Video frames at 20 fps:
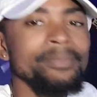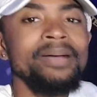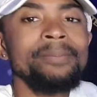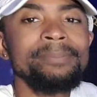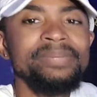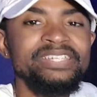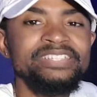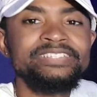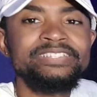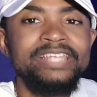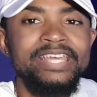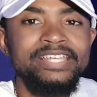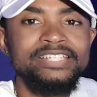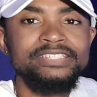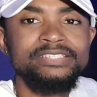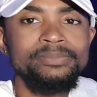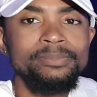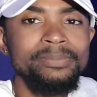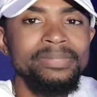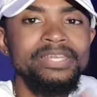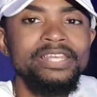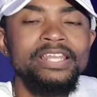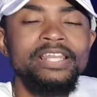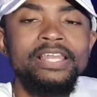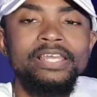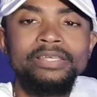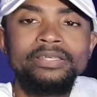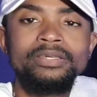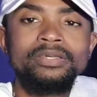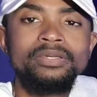my business. Meaning
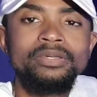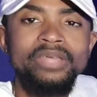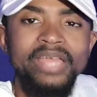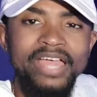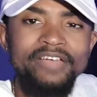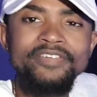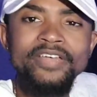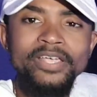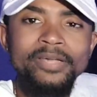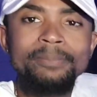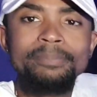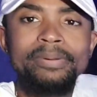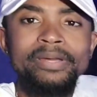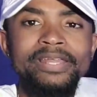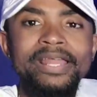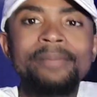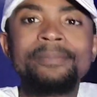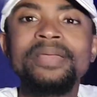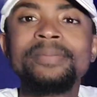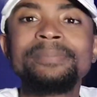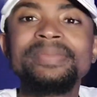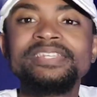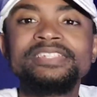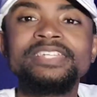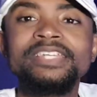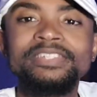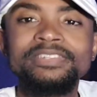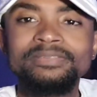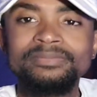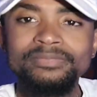like, if I could break that my
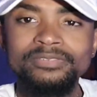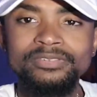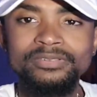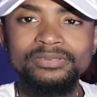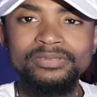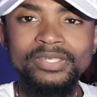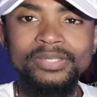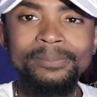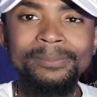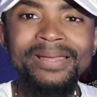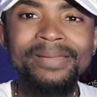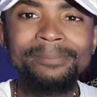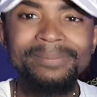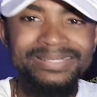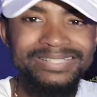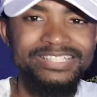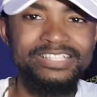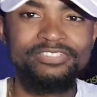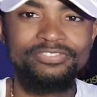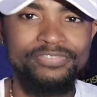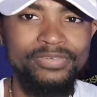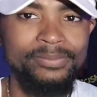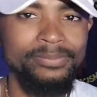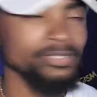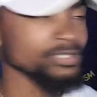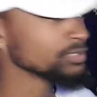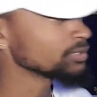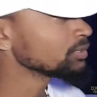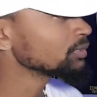business, it's my money, you feel me?